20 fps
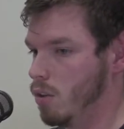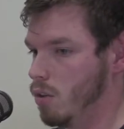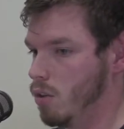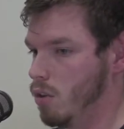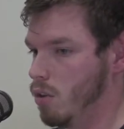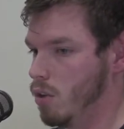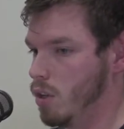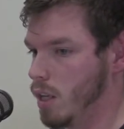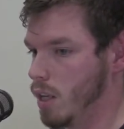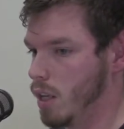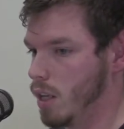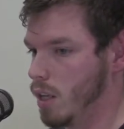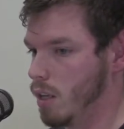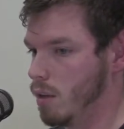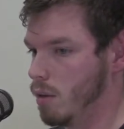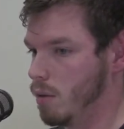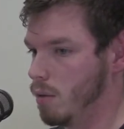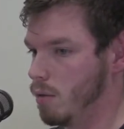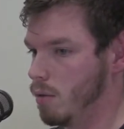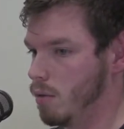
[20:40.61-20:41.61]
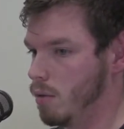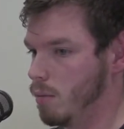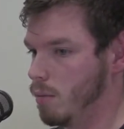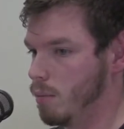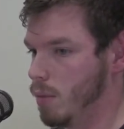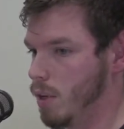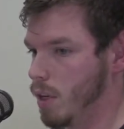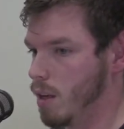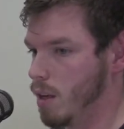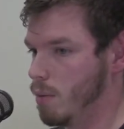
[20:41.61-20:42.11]
you can
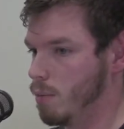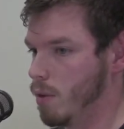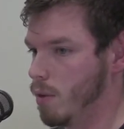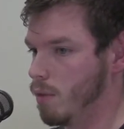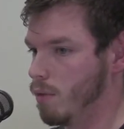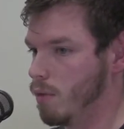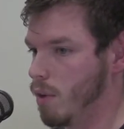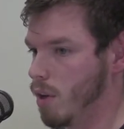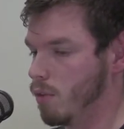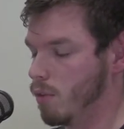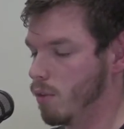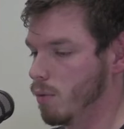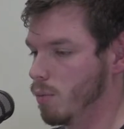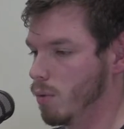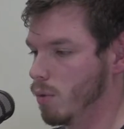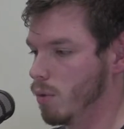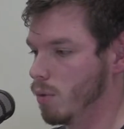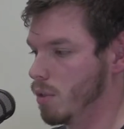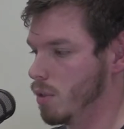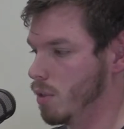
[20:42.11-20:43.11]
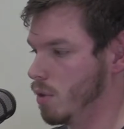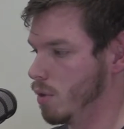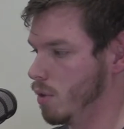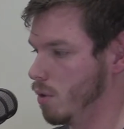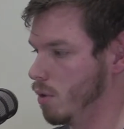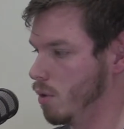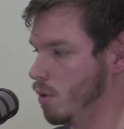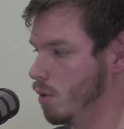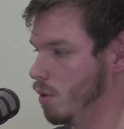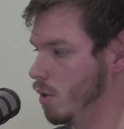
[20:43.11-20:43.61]
become vulnerable
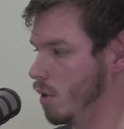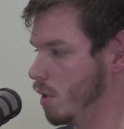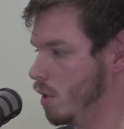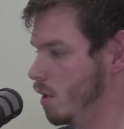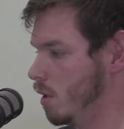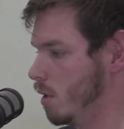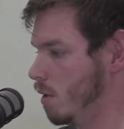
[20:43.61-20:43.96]
to